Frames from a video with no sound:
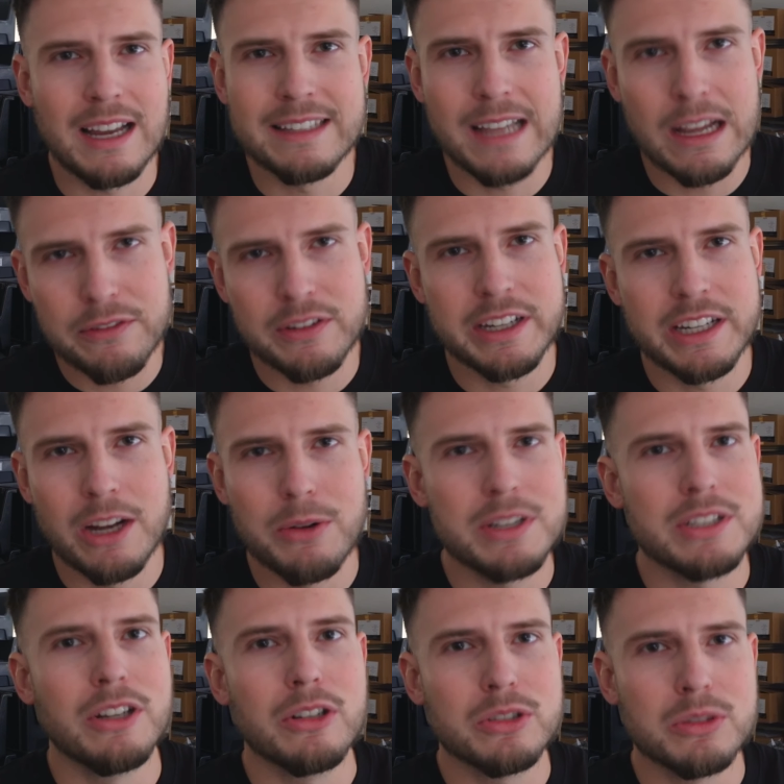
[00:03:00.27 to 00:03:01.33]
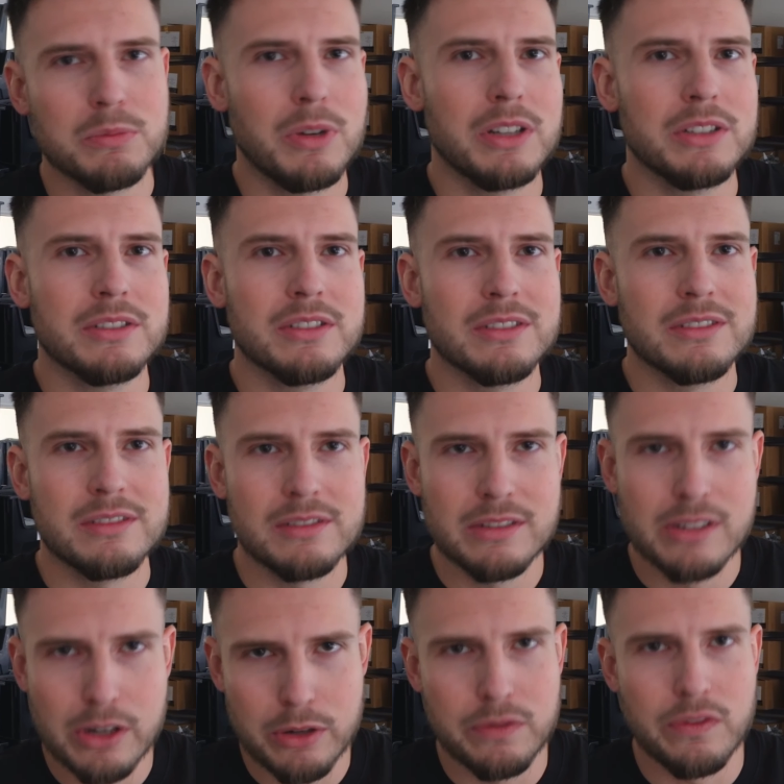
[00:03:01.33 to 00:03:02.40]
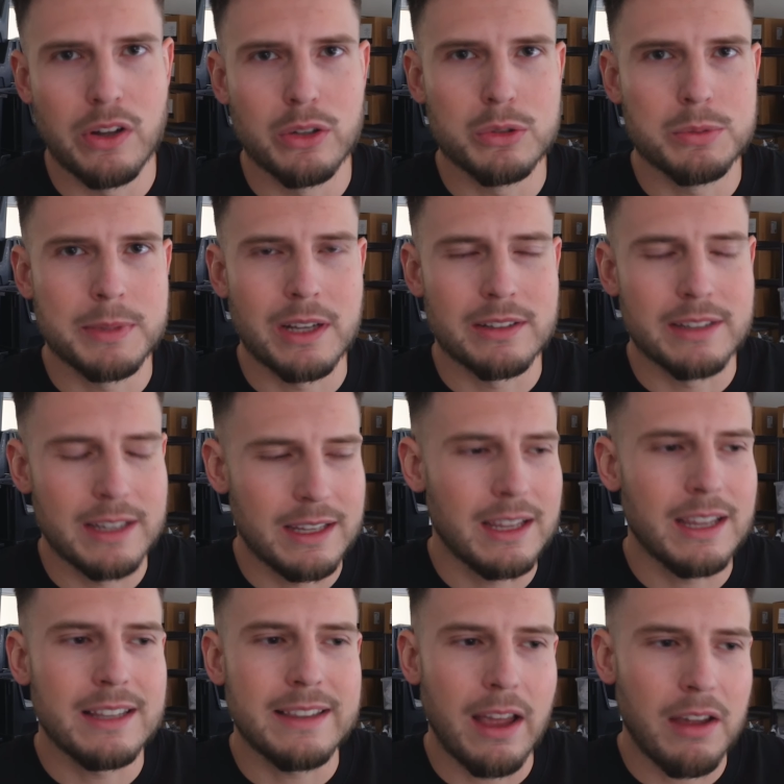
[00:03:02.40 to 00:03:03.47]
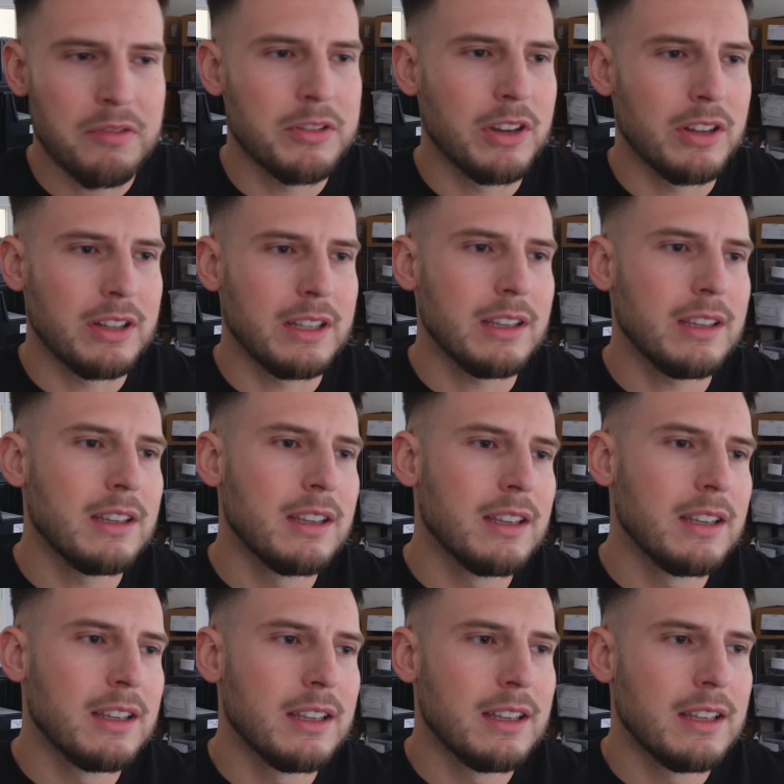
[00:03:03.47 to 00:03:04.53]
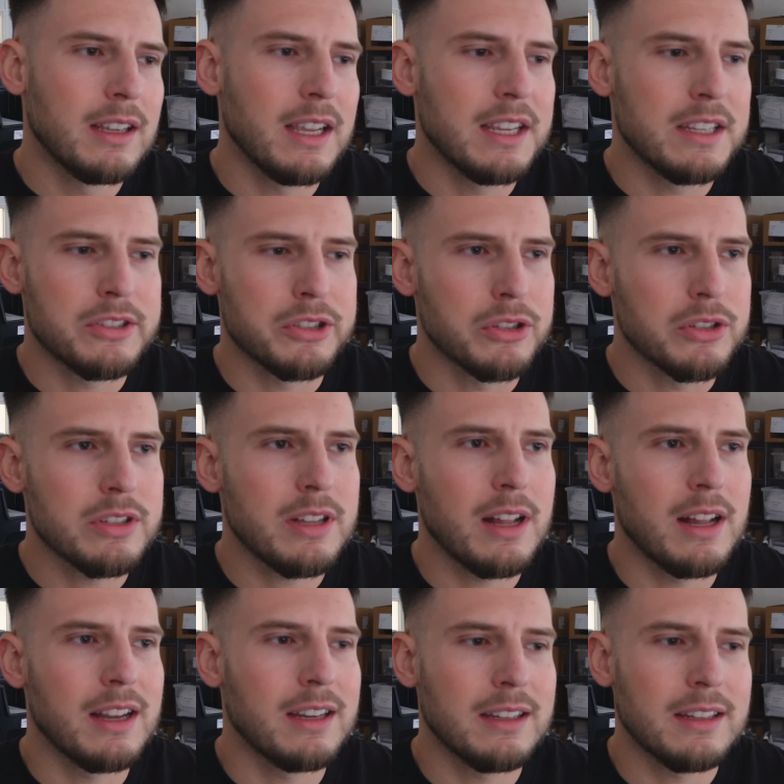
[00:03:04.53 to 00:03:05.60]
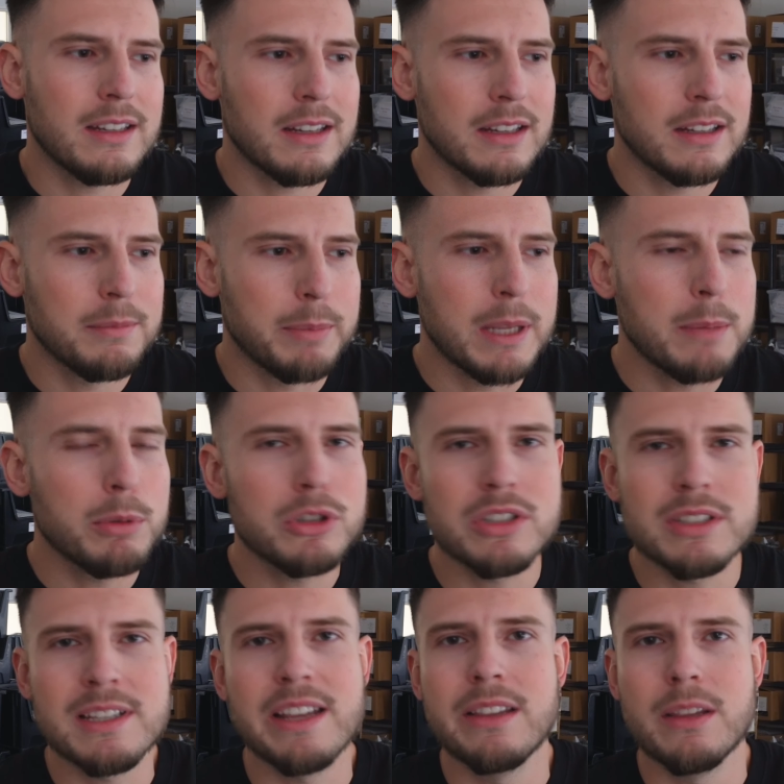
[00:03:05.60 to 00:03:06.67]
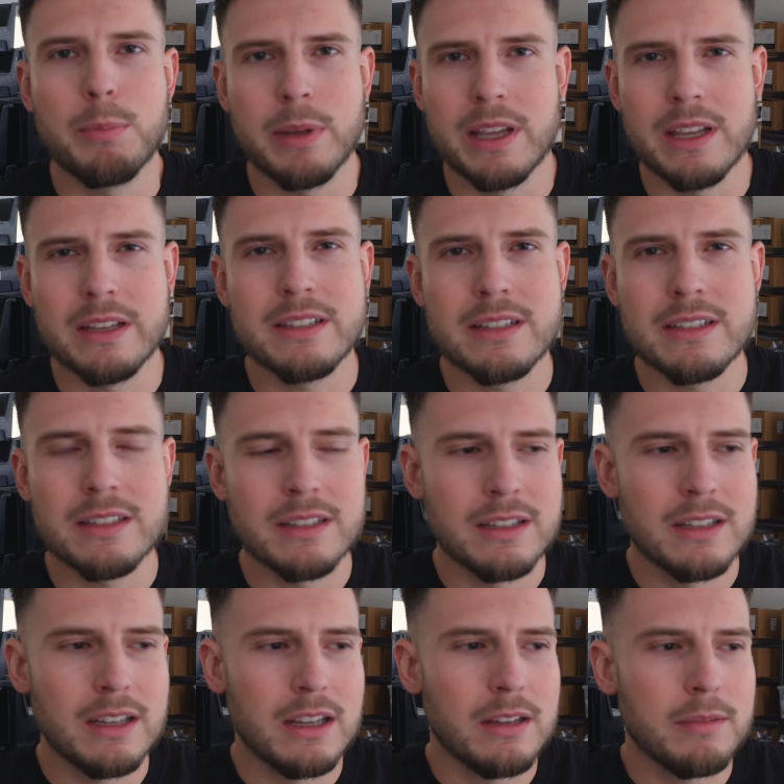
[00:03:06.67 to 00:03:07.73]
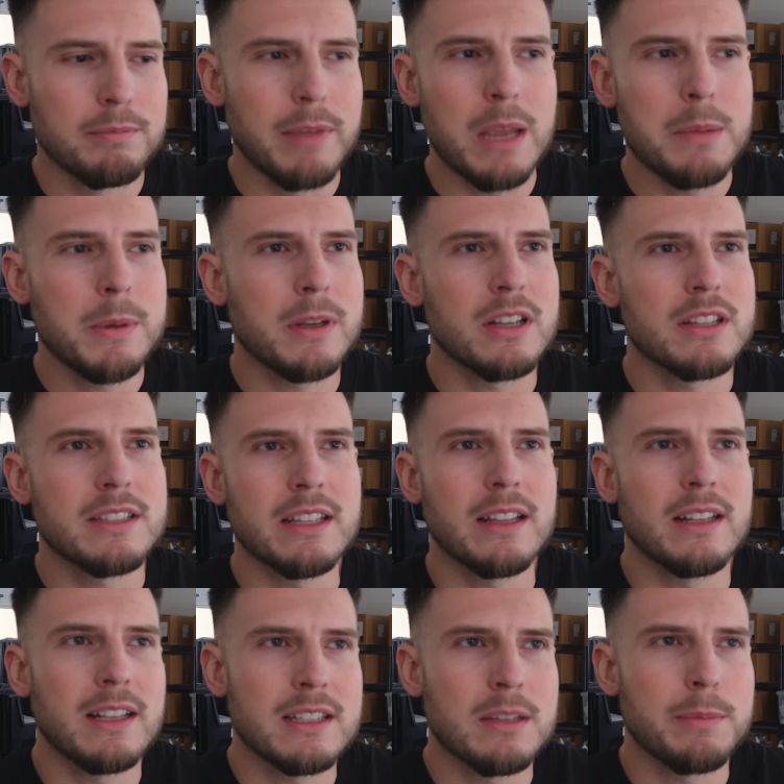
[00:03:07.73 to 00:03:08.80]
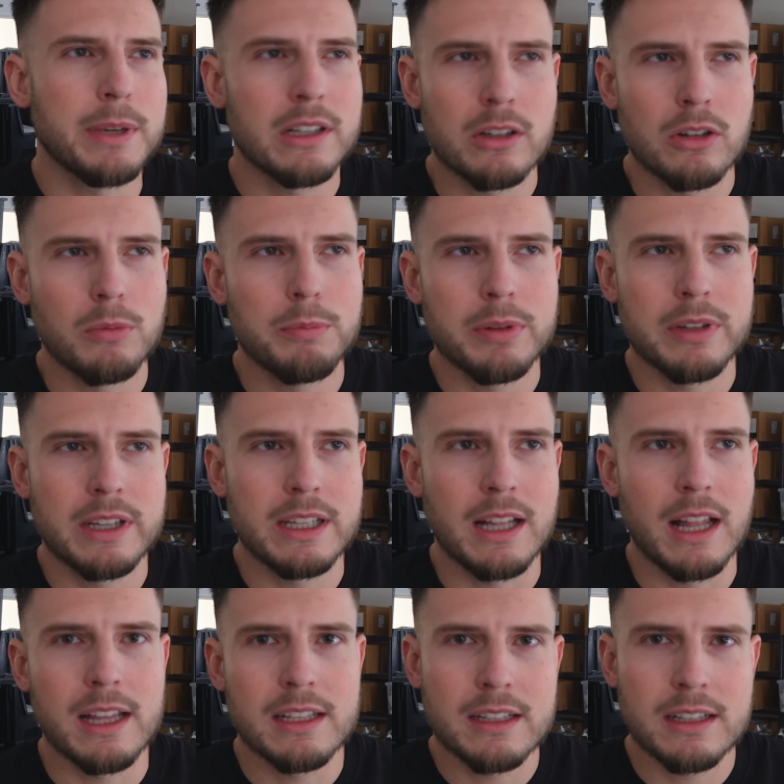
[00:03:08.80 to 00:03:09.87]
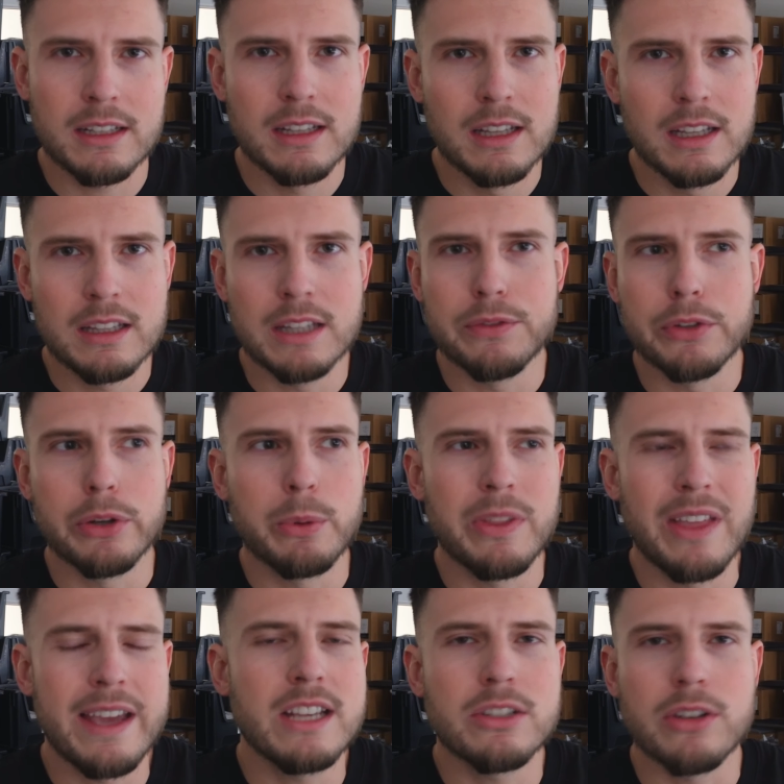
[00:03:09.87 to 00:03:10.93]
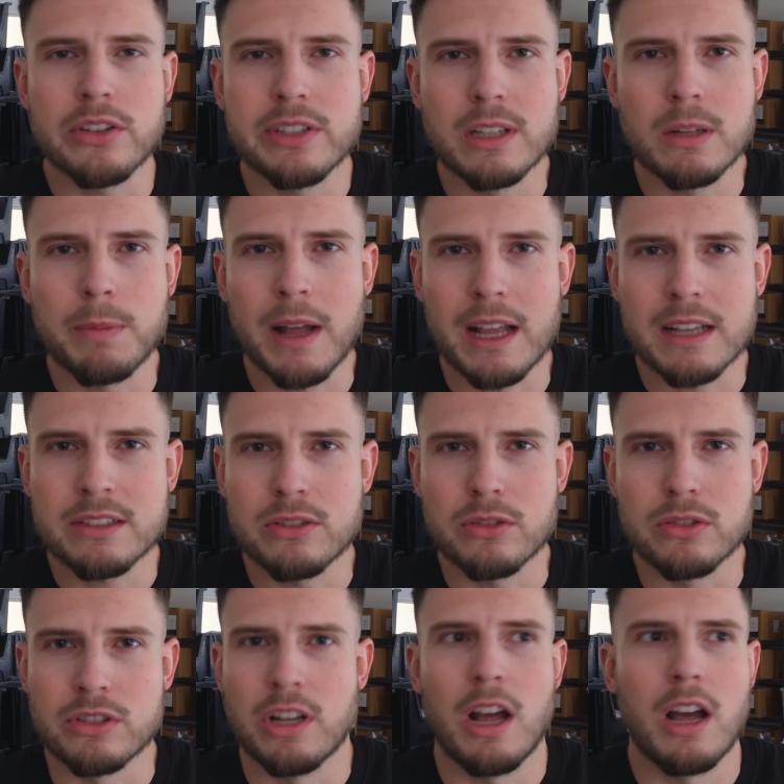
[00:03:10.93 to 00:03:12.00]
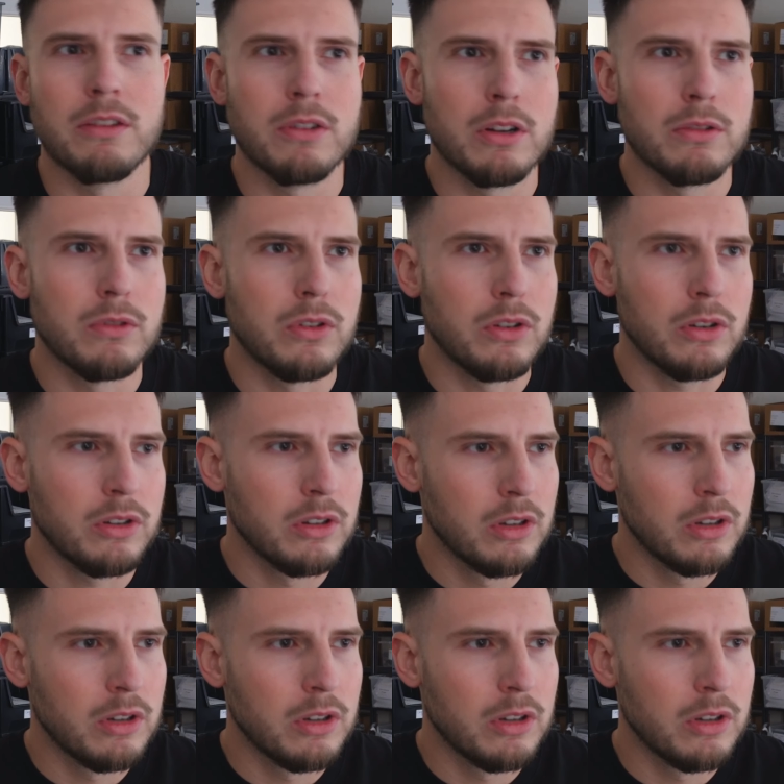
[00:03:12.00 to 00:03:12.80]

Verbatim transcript: I definitely know it's not someone who follows me on it. Definitely. It's just like, people just take the piss. Maybe because they think it's a bigger company, like they've done it with ASOS in the past, or Zara, or